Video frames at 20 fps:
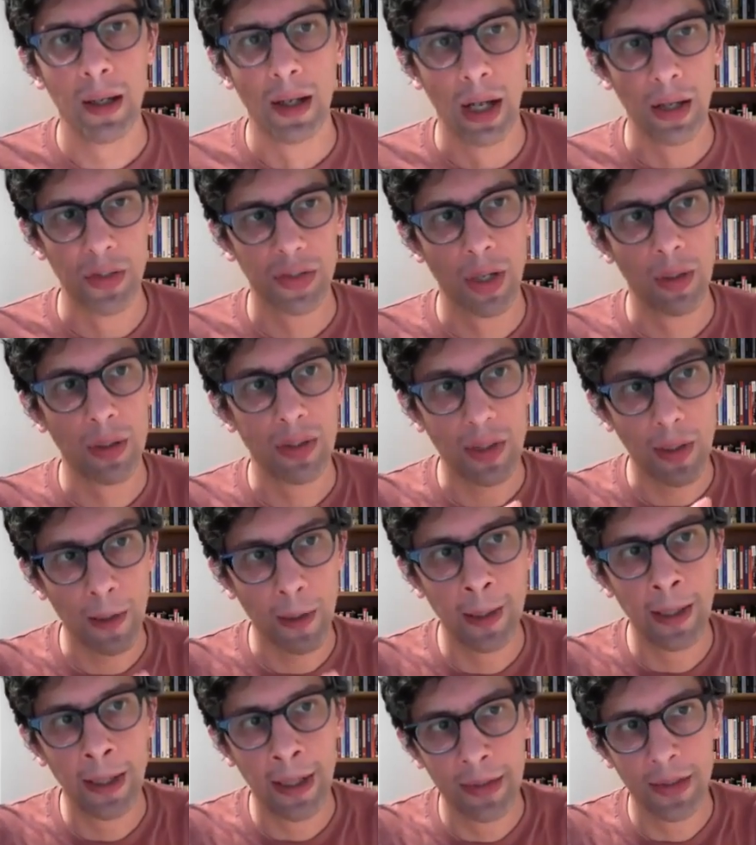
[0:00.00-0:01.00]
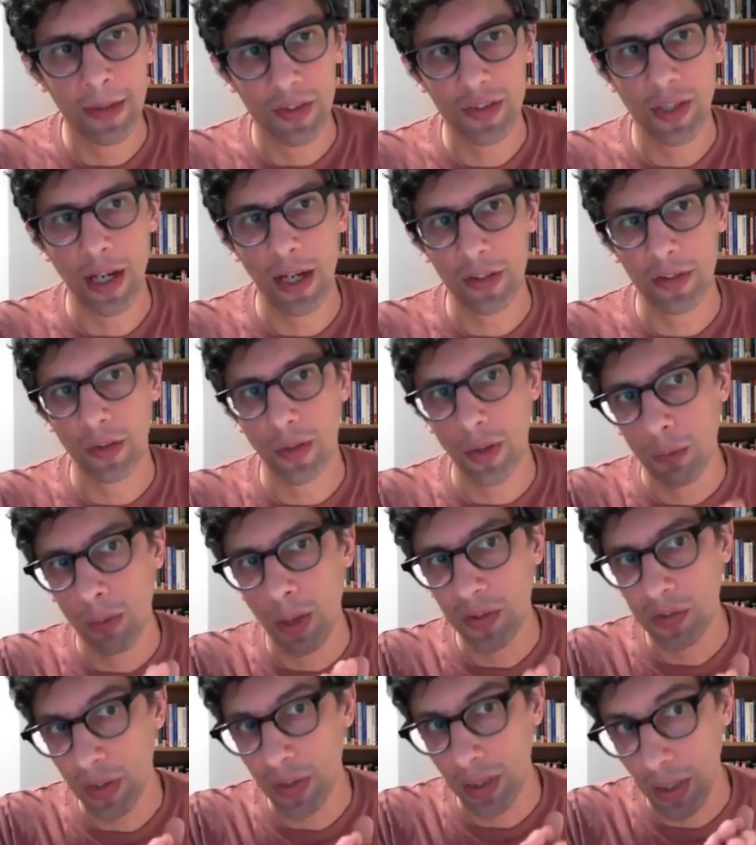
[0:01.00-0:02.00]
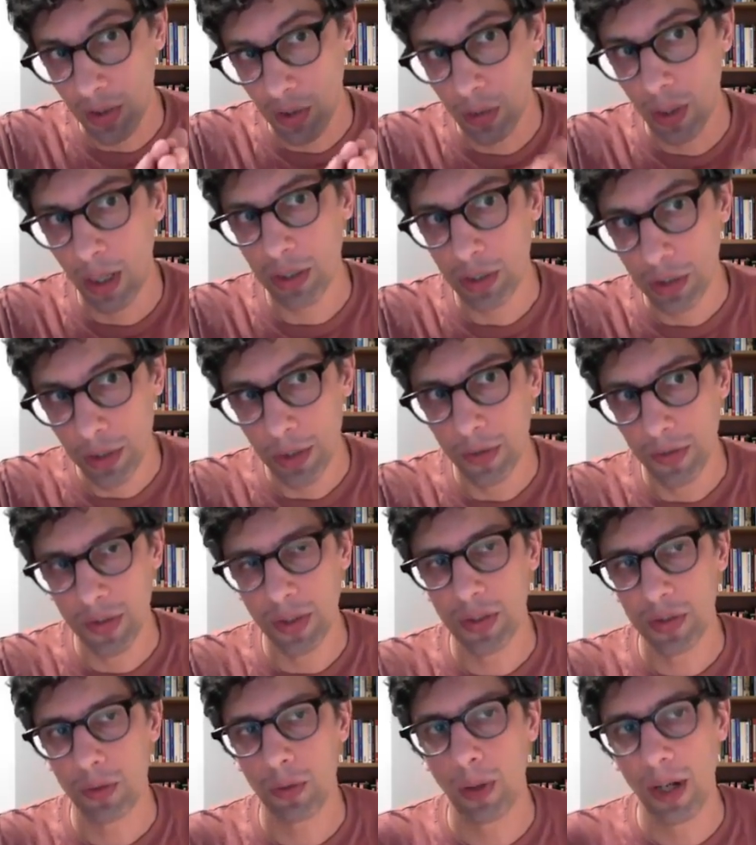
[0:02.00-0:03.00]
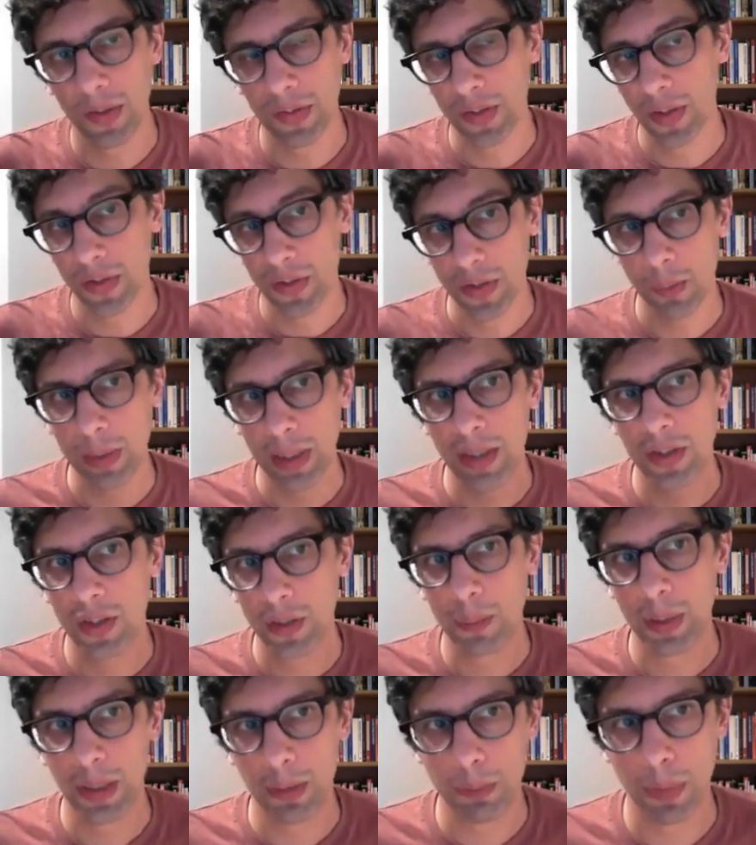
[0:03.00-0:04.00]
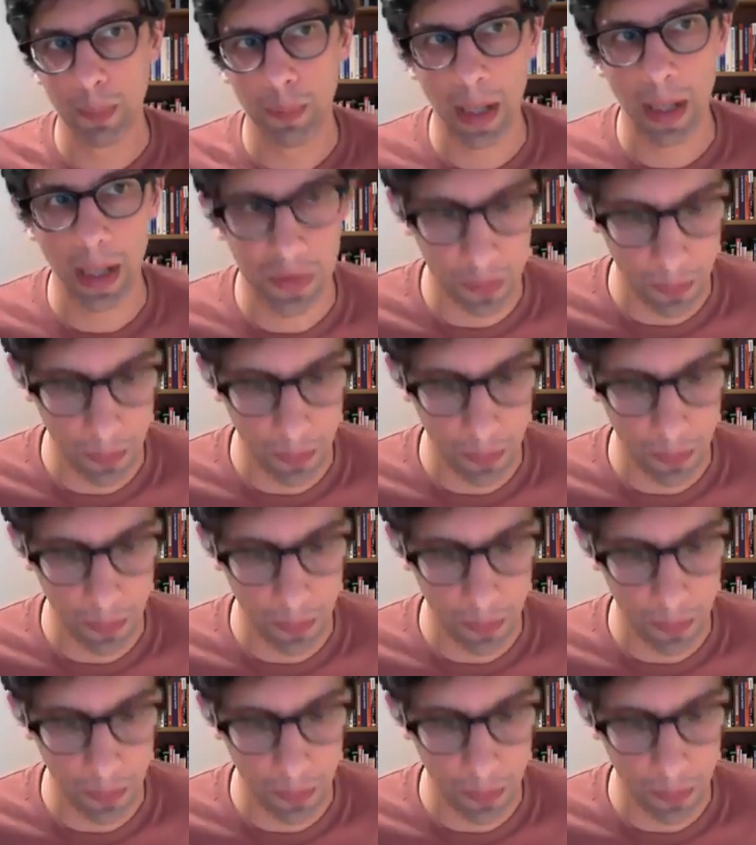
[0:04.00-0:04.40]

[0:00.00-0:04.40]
And so it's clear that sections of the right are going to try and use this crisis. So we need to be prepared to